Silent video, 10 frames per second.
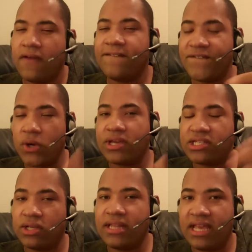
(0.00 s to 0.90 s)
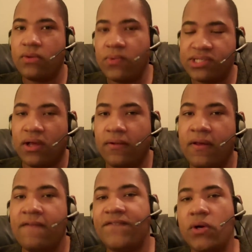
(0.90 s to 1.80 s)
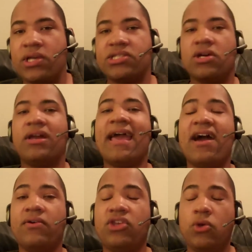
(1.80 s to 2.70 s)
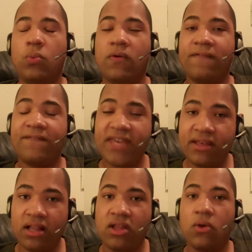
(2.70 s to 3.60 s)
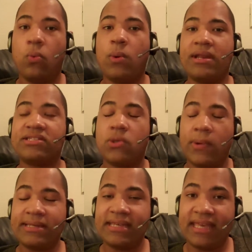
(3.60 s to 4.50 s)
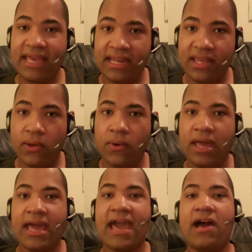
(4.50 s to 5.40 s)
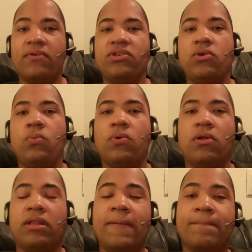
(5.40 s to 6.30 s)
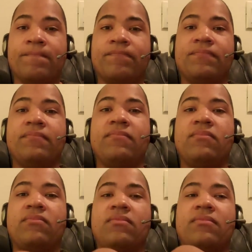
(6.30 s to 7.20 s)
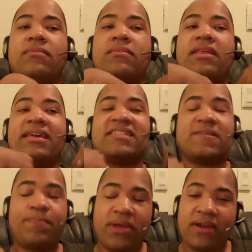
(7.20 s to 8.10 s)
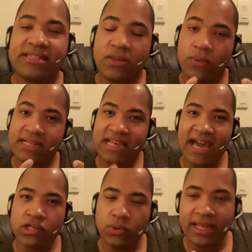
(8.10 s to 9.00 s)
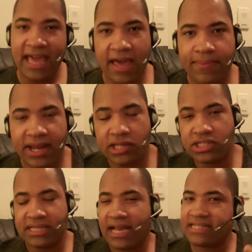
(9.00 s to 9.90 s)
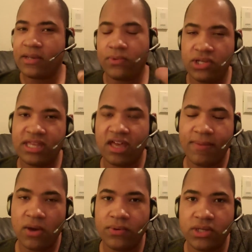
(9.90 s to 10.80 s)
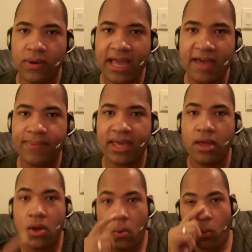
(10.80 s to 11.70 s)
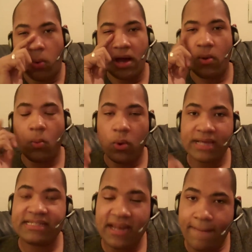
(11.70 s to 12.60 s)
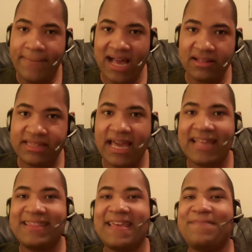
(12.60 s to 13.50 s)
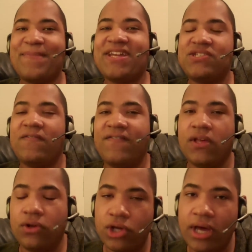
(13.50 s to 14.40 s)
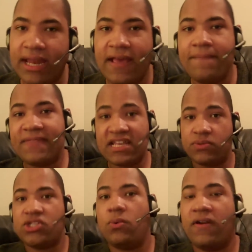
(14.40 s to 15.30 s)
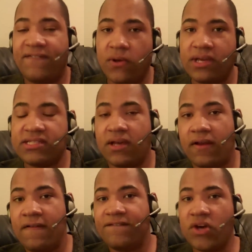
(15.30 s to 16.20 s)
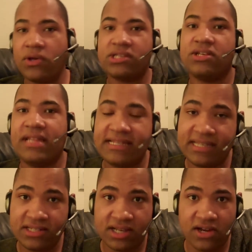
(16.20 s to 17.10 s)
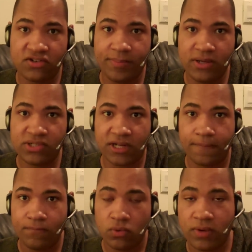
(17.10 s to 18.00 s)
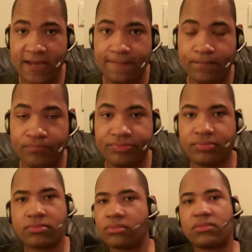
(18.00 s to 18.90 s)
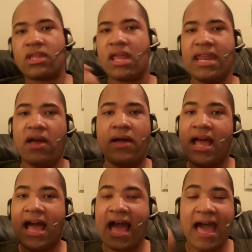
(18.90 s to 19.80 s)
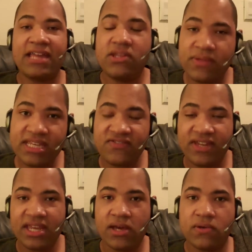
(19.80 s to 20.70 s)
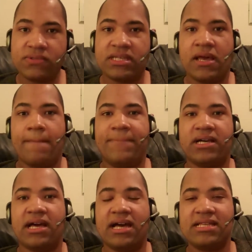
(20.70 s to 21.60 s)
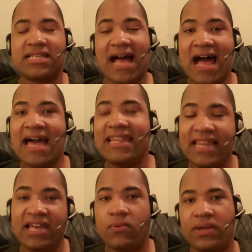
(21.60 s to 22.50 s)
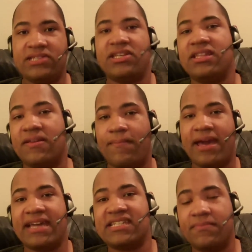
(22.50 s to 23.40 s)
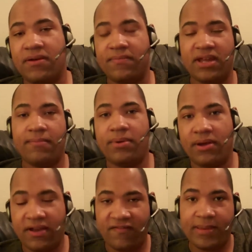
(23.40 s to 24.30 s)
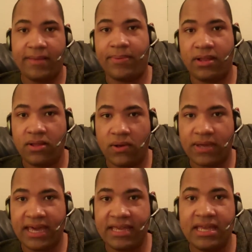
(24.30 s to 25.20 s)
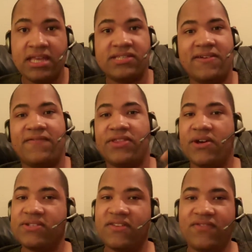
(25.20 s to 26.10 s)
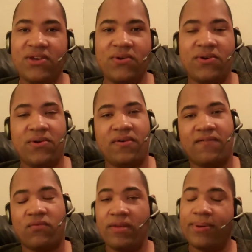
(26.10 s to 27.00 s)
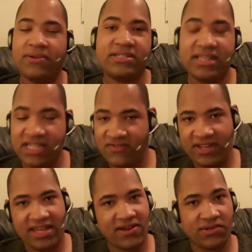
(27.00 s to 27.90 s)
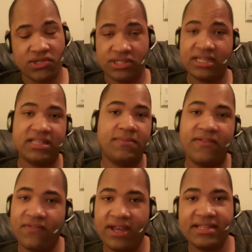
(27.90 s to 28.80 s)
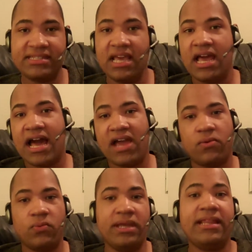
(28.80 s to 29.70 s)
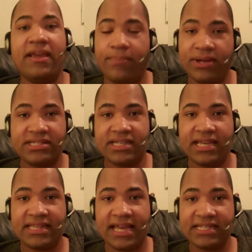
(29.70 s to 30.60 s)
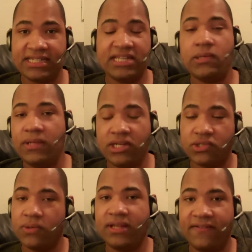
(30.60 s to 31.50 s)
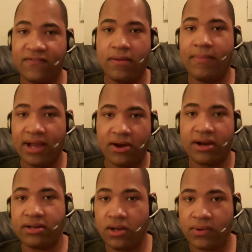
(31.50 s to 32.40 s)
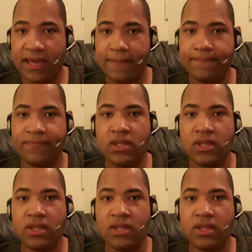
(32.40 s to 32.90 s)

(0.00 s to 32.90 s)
Focus on the end result. Focus on how you will feel, what it's going to get you, how you will experience it when it's actually happening. Just like I said, when you think about when you were happy, what was it about that that made you feel good? That's what you want to focus on. Focus on that sense of contribution, right? Now, I do these videos because I like reaching the maximum number of people, okay? So for those of you who have reposted these videos or sent them to friends, I really appreciate that, genuinely and truly from my heart, okay?